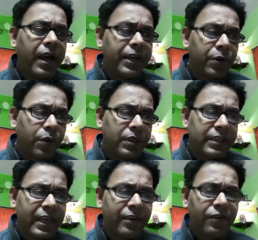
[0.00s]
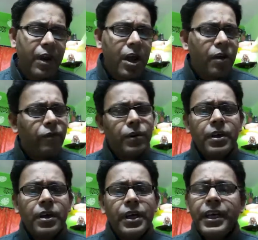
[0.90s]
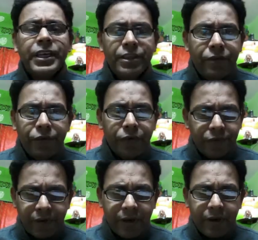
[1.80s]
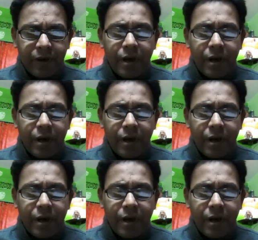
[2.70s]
yourself for the interview fear.